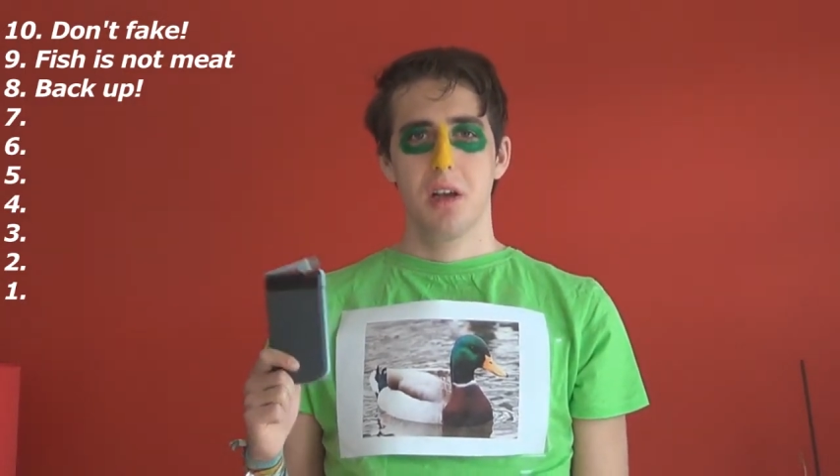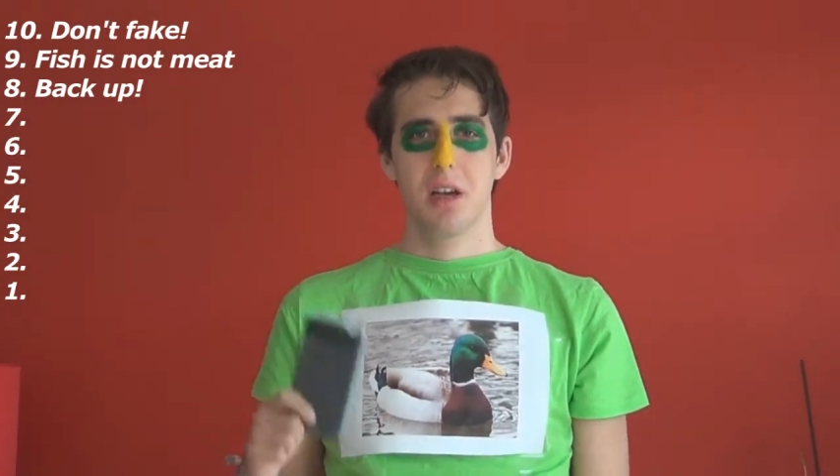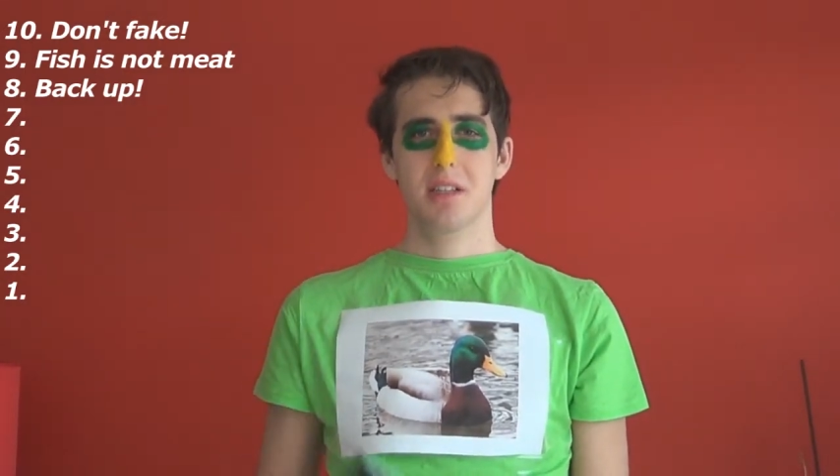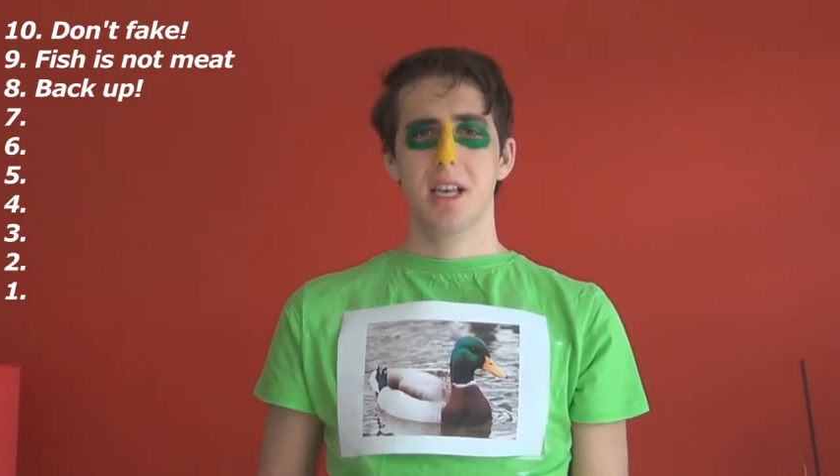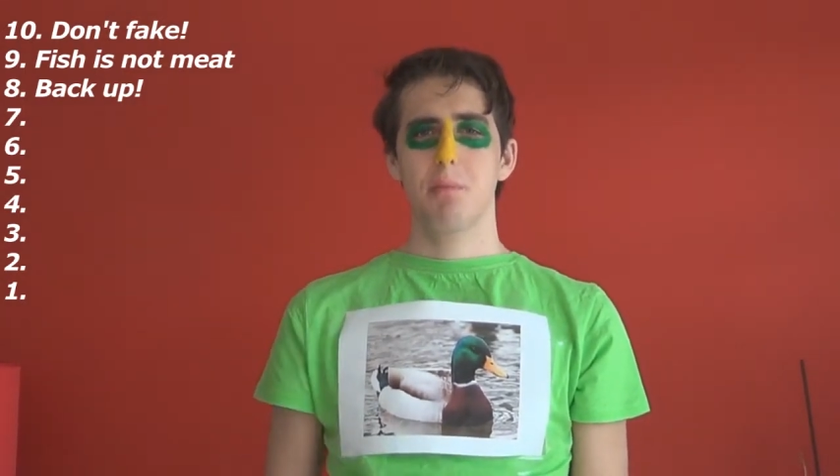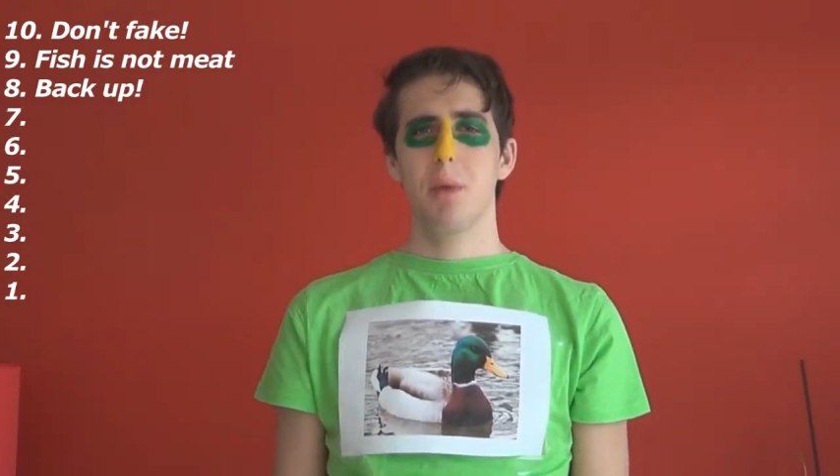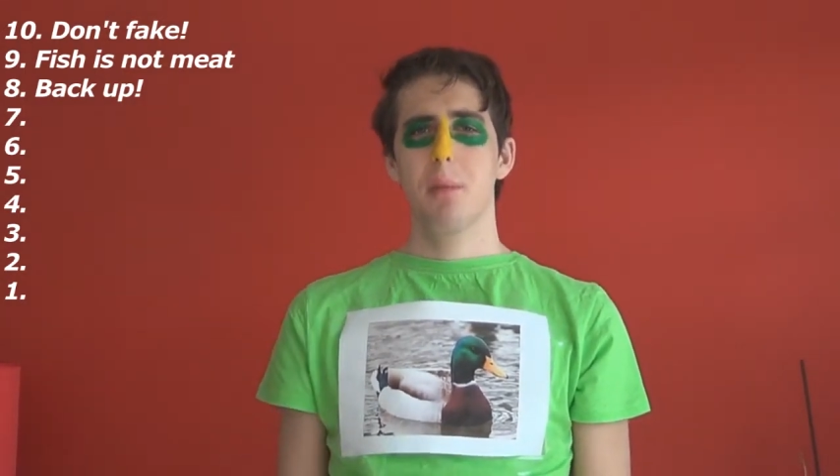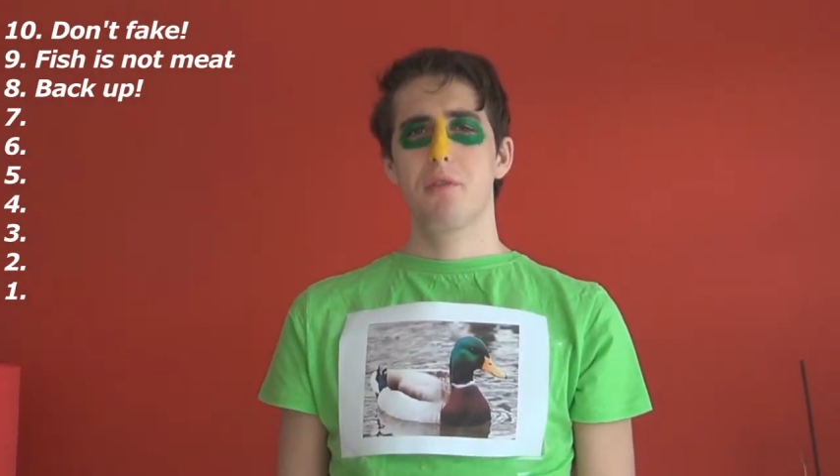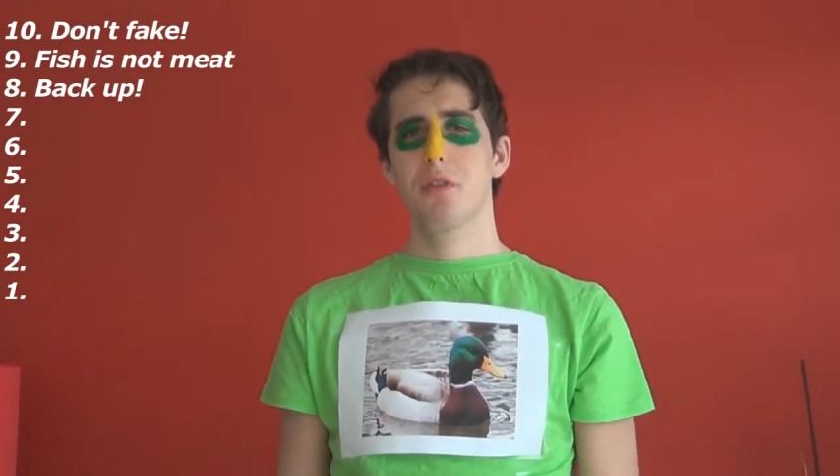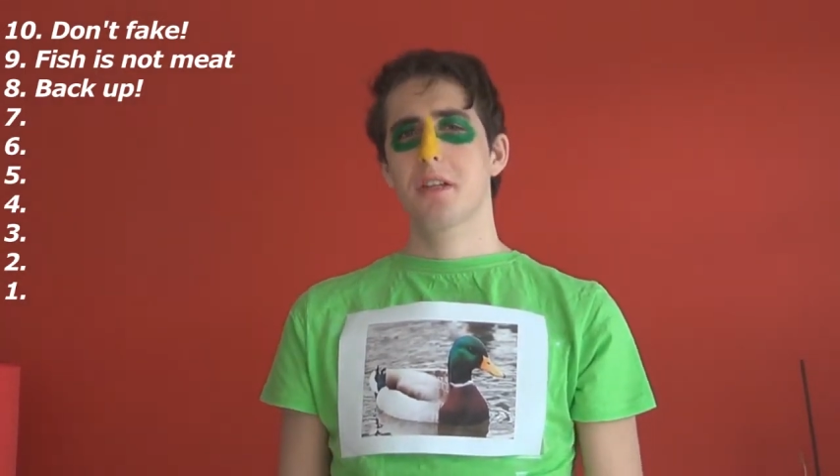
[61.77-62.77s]
Except
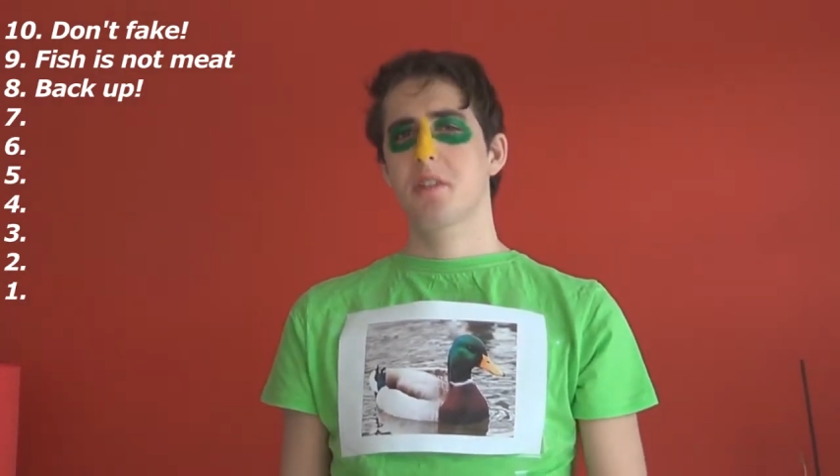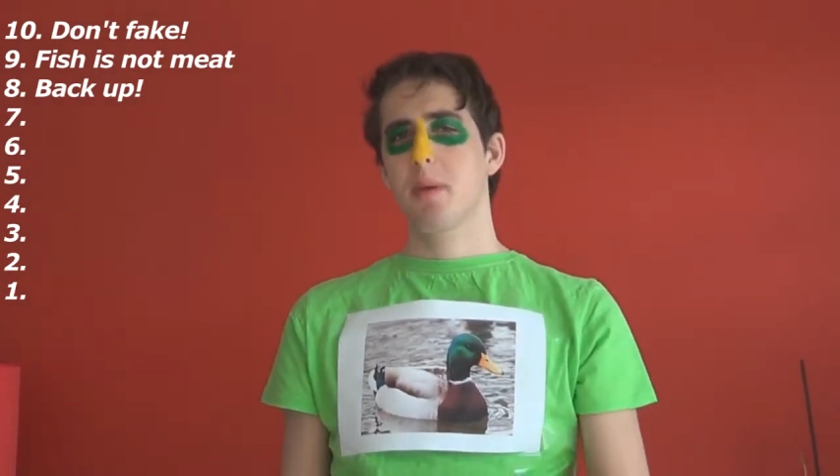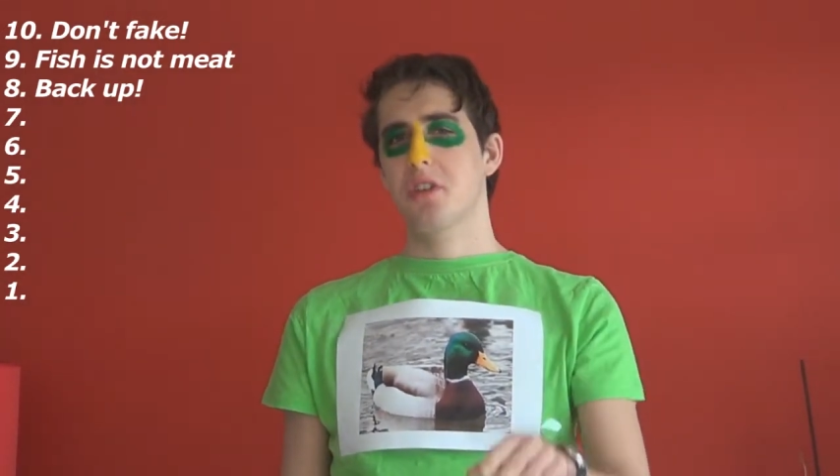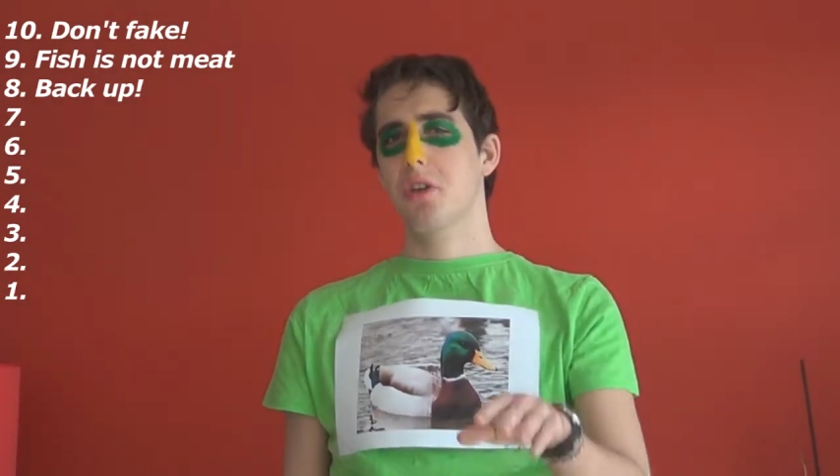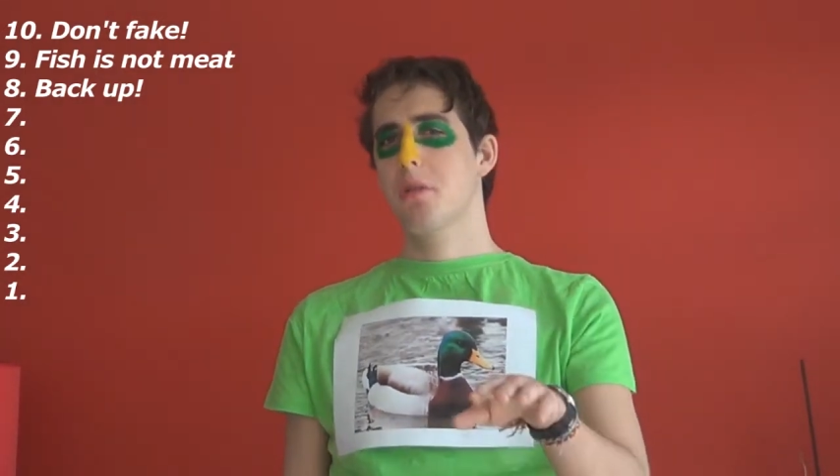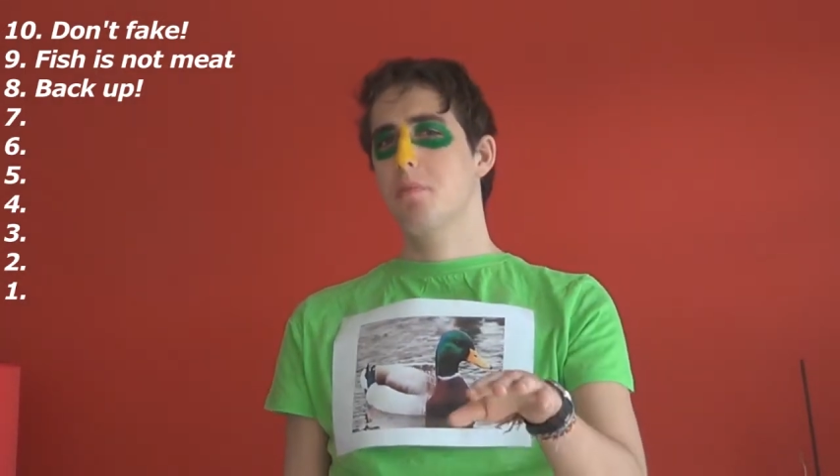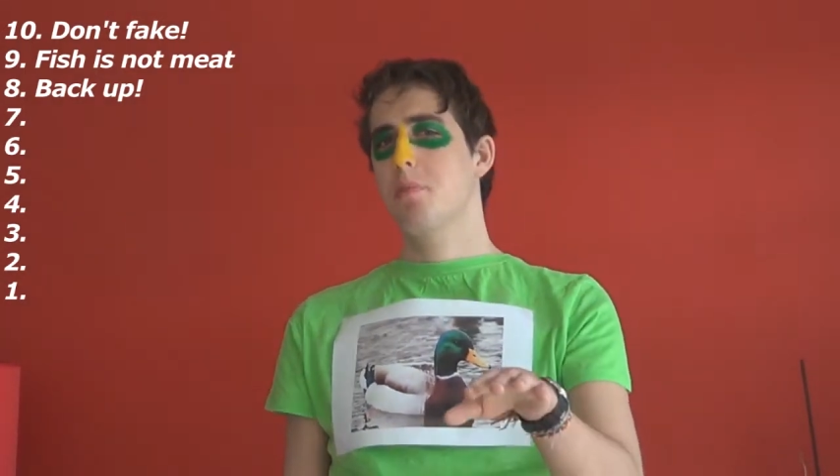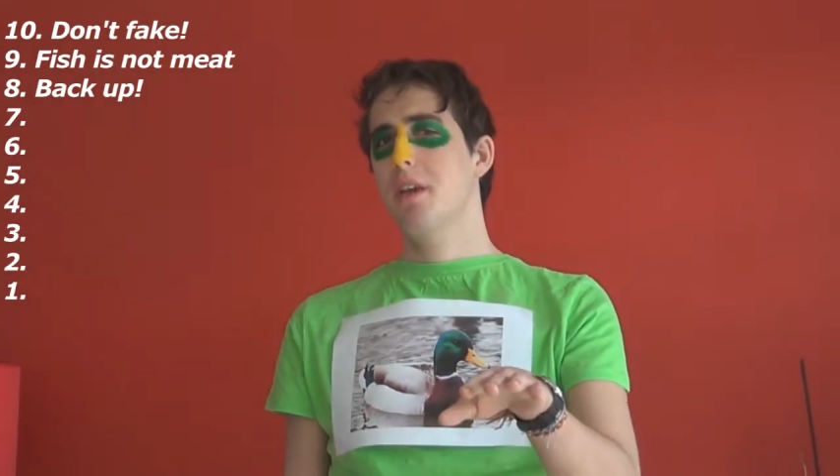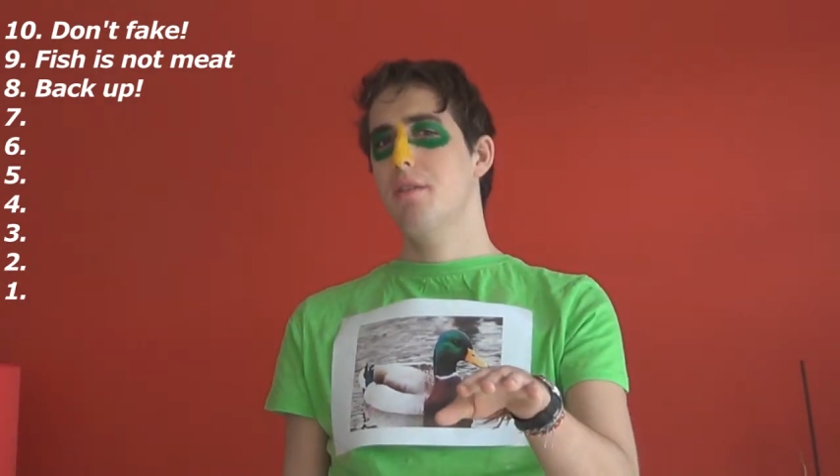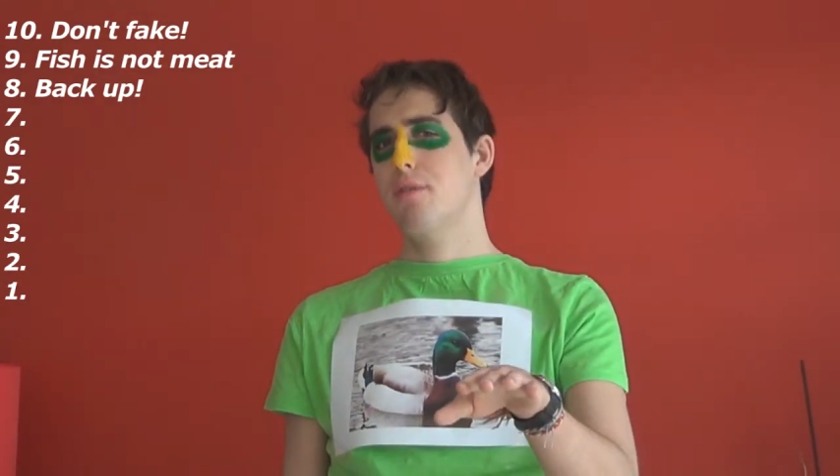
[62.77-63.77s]
maybe for that special P